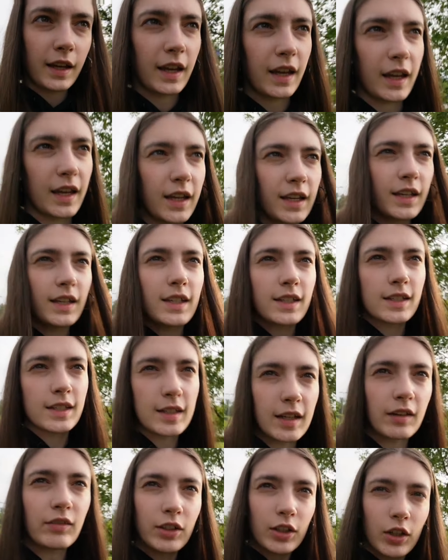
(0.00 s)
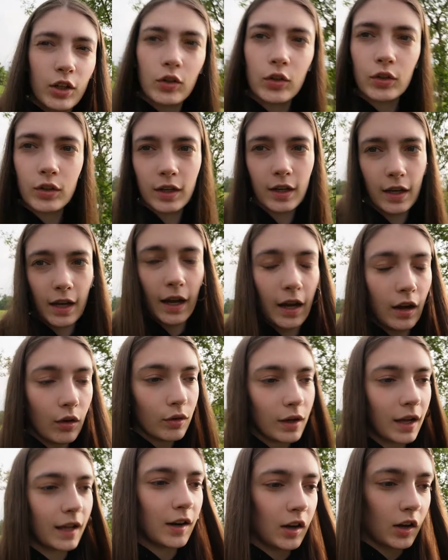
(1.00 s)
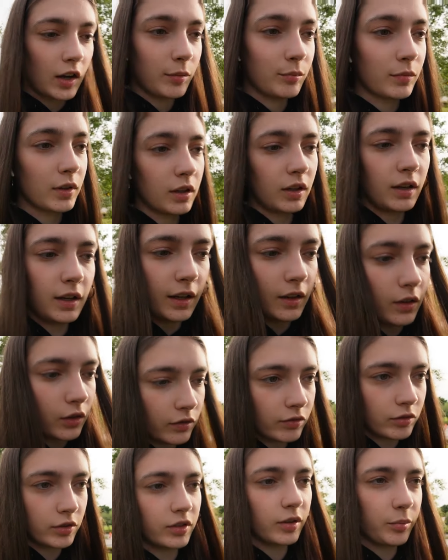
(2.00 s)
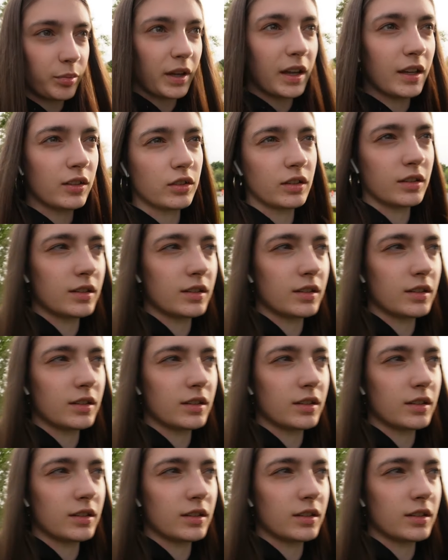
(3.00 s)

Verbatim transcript: Okay, it is seven o'clock now, and I'm gonna head over to the pitch